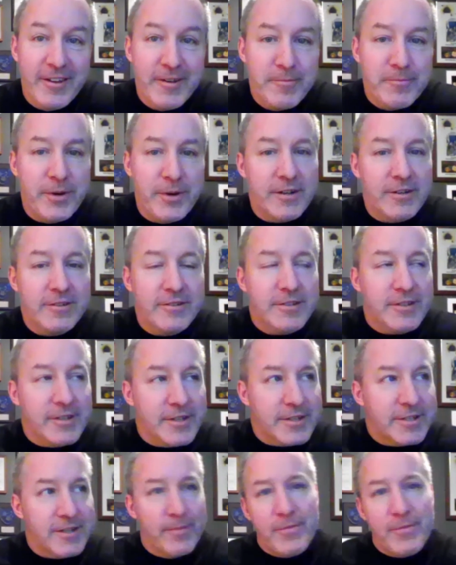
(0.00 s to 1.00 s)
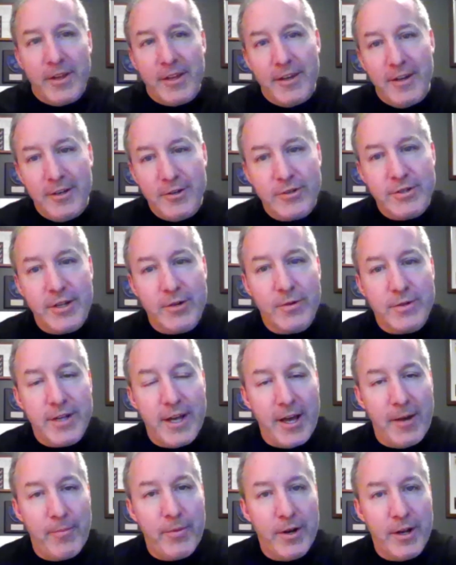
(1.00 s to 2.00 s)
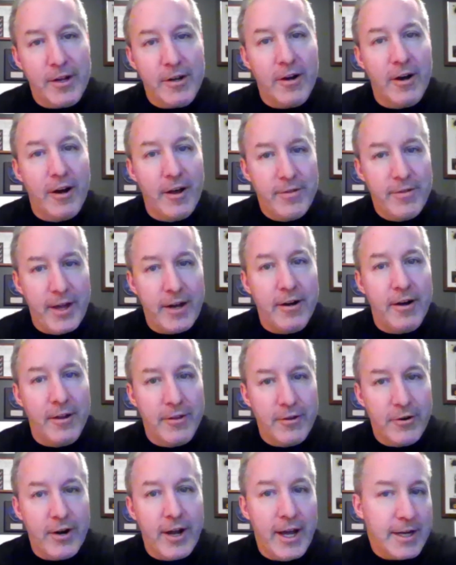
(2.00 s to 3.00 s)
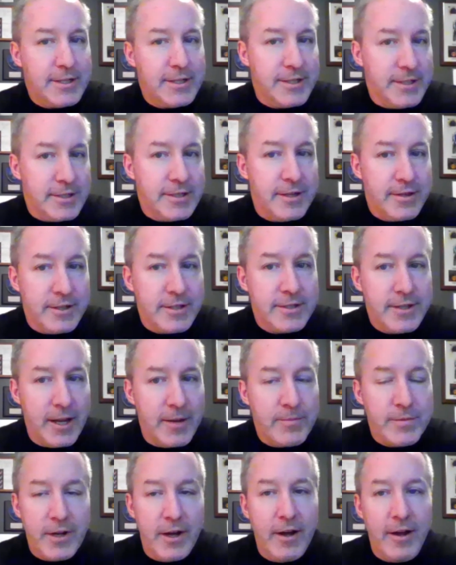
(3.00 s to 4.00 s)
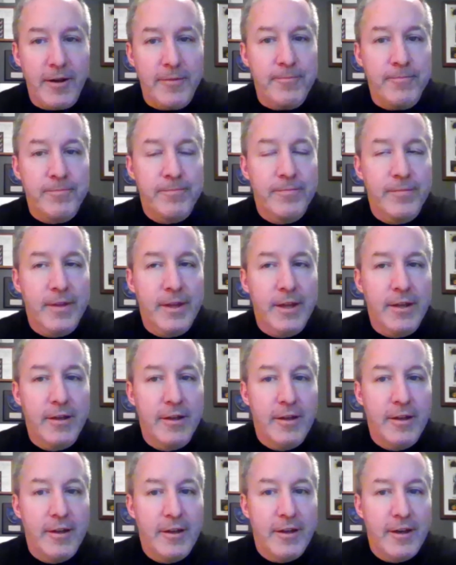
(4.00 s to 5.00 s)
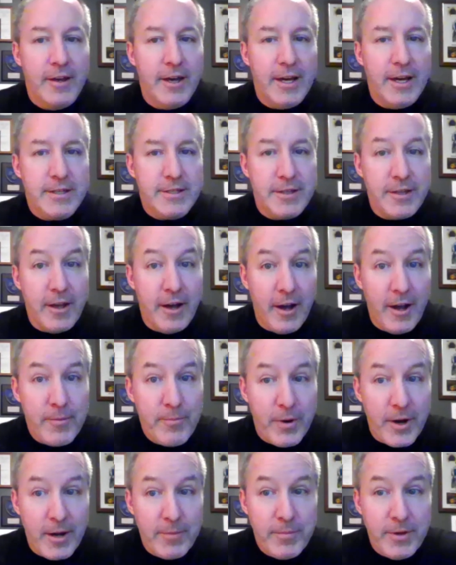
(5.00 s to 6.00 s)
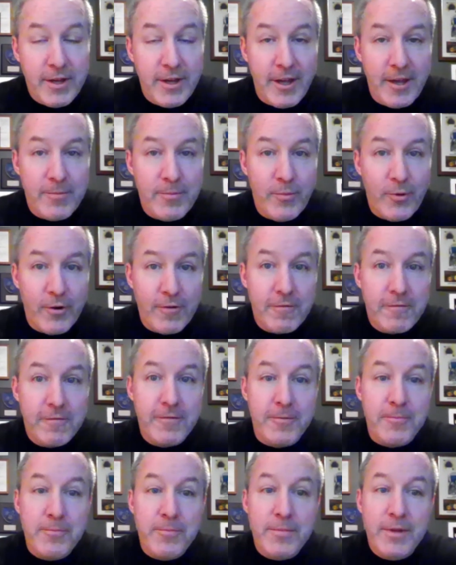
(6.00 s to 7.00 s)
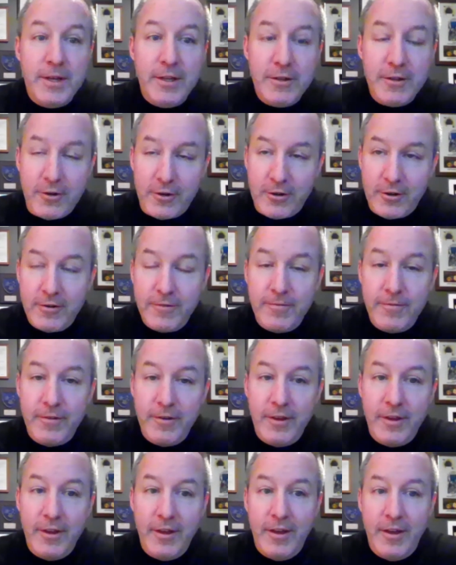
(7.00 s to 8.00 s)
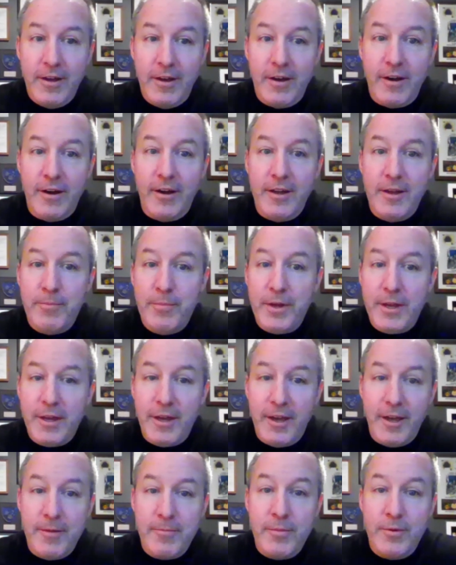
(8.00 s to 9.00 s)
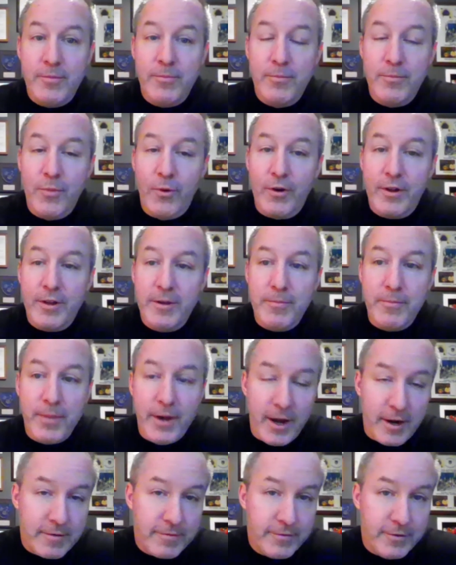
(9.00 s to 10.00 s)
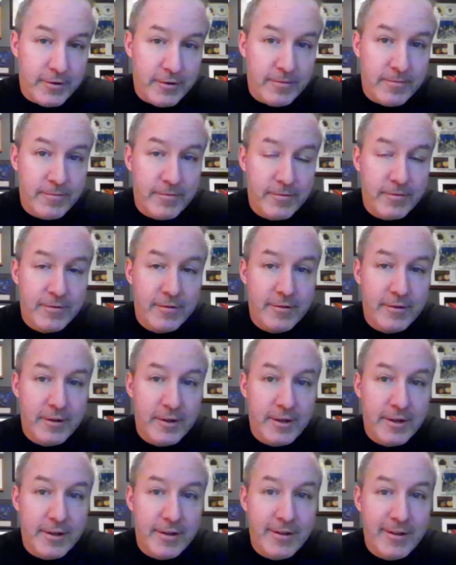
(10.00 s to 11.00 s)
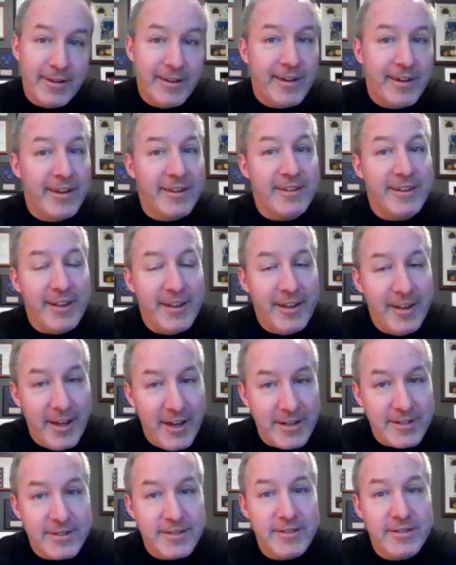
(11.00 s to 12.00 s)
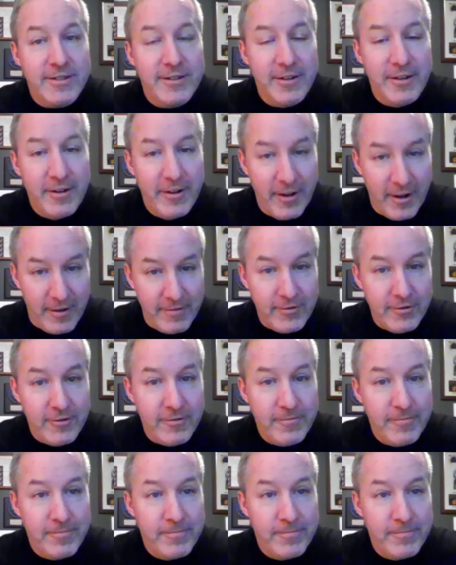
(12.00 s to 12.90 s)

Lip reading: But something interesting was happening on that other axis at the same time. As the iPod became more familiar, it became more impactful and less novel.